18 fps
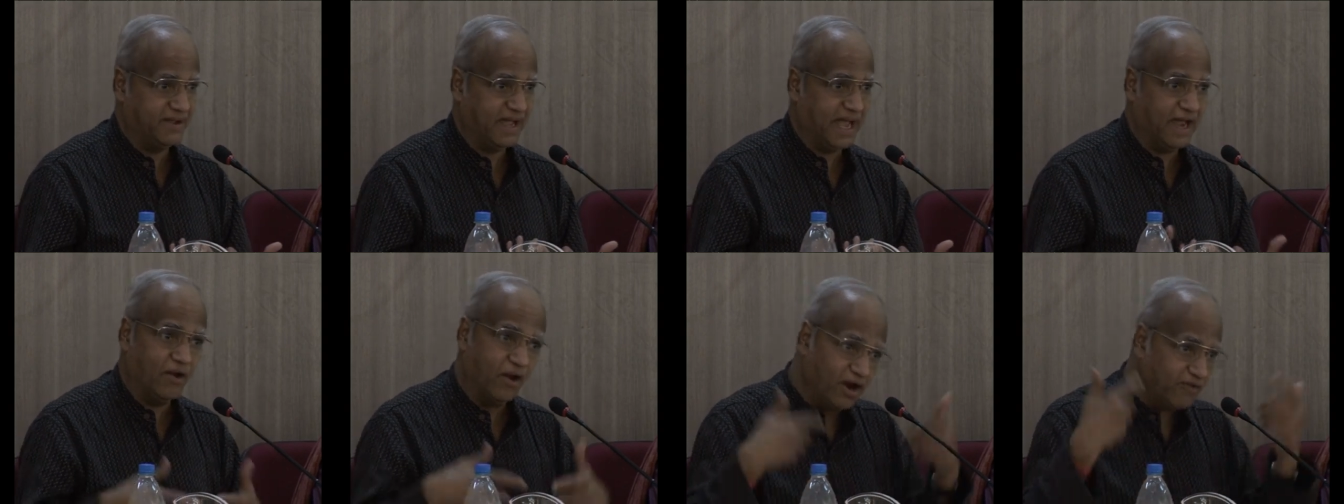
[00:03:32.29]

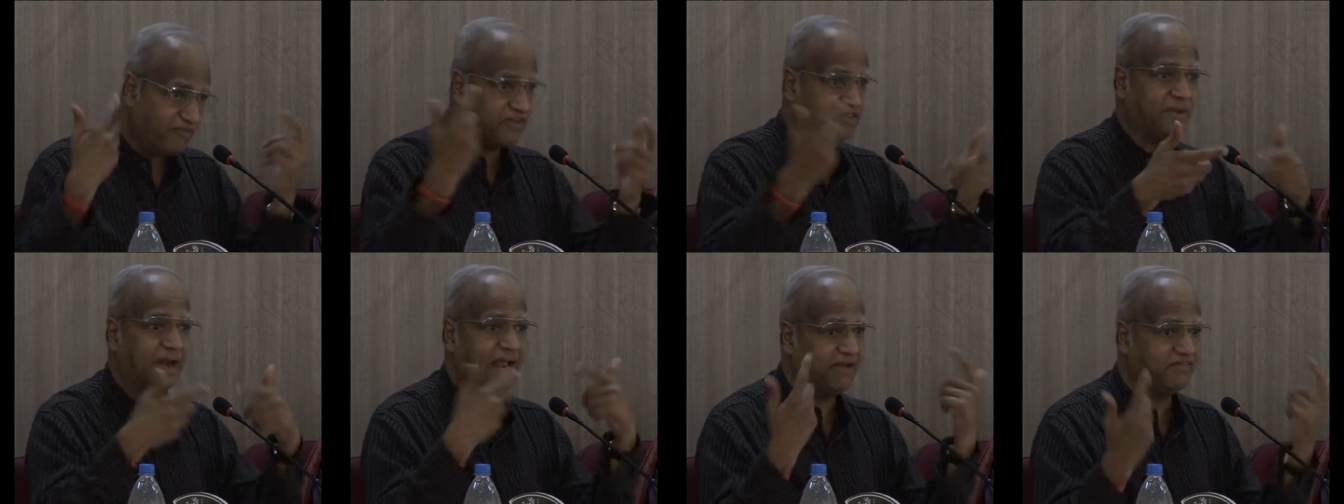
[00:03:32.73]
And all of
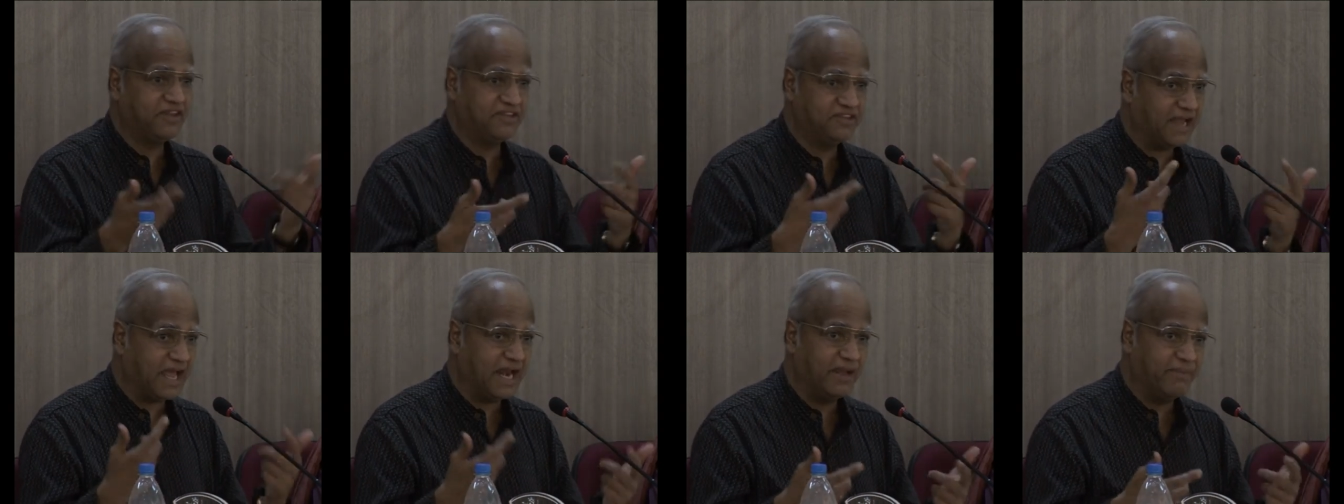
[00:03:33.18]
us will have this
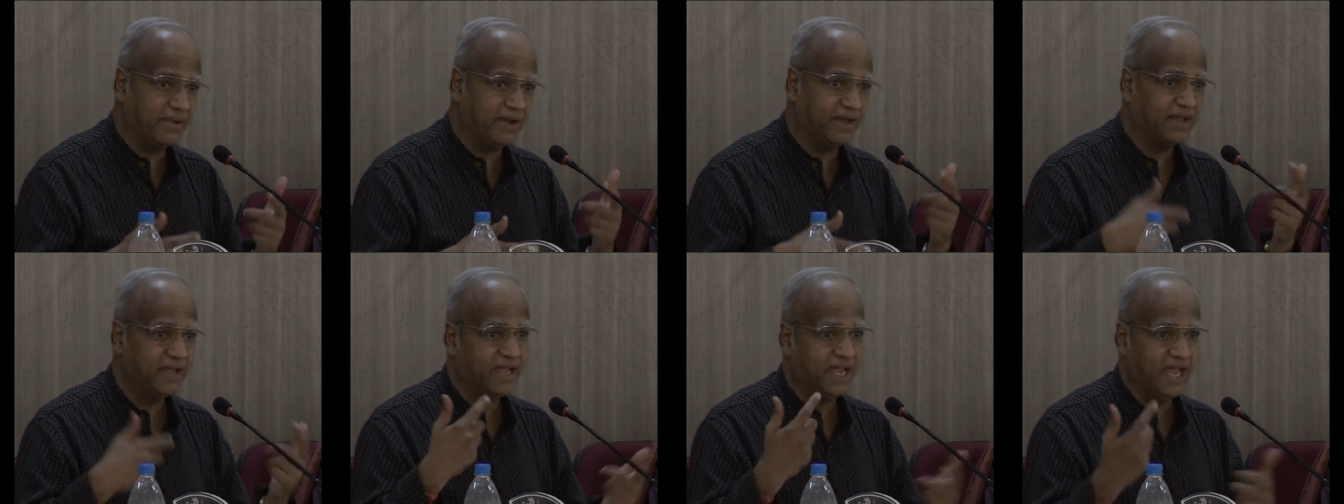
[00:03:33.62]

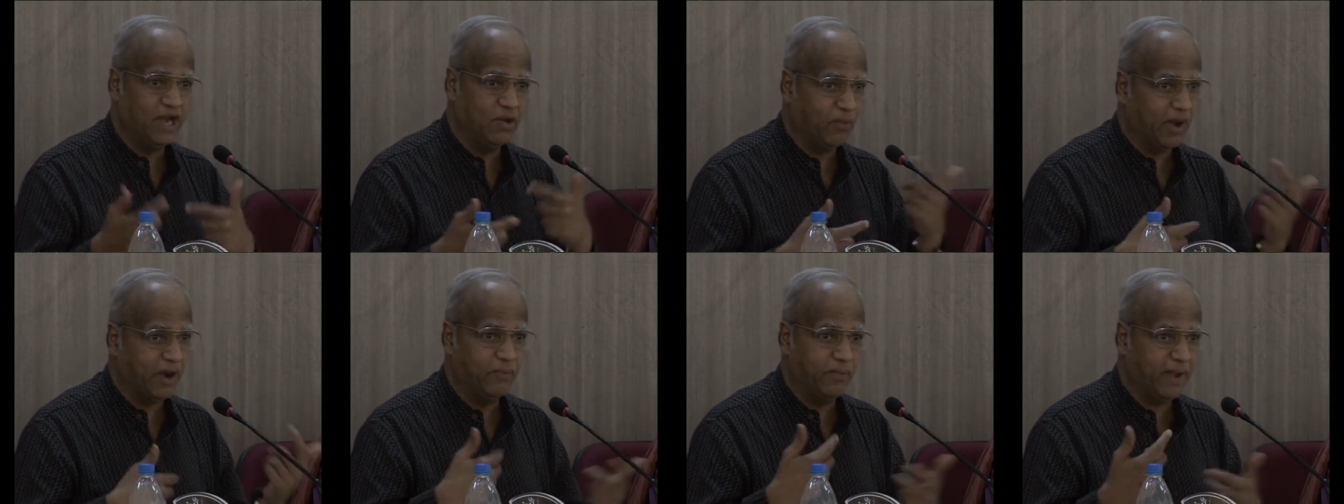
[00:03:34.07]
dilemma in
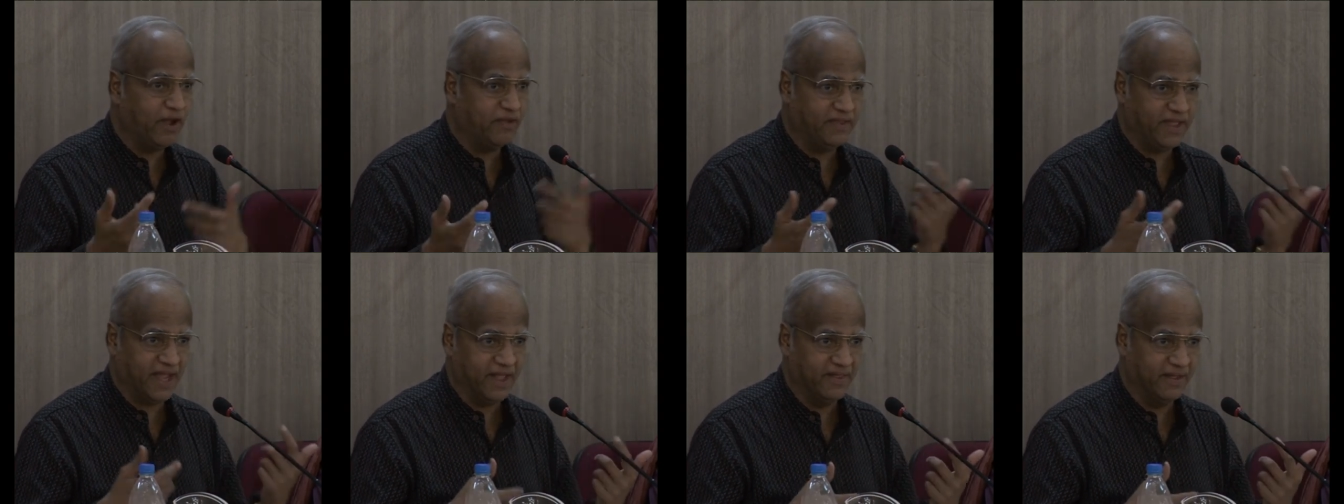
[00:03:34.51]
one way or
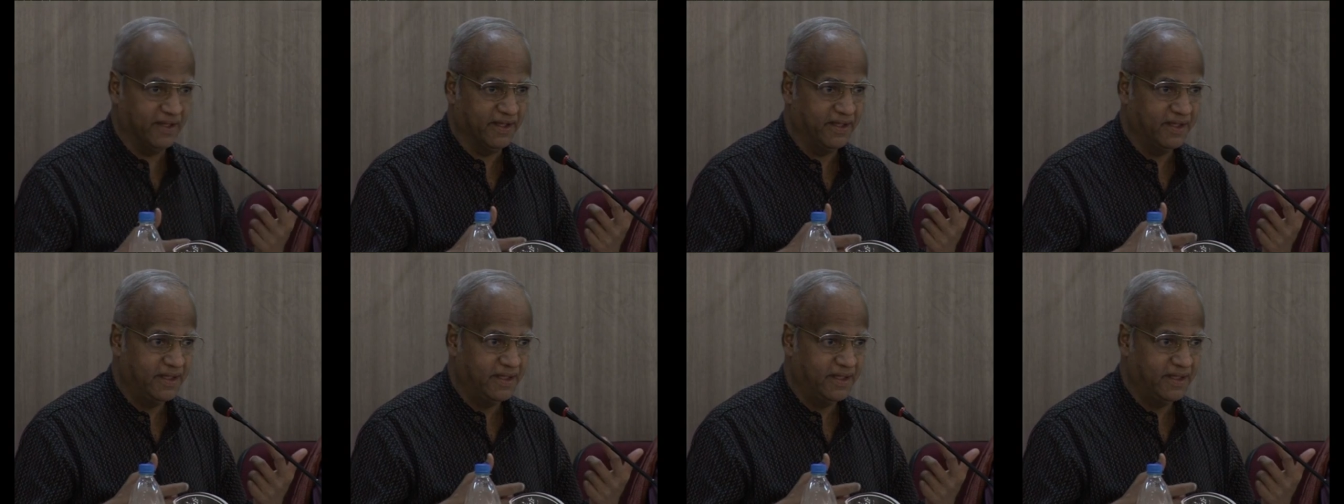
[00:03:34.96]
the other.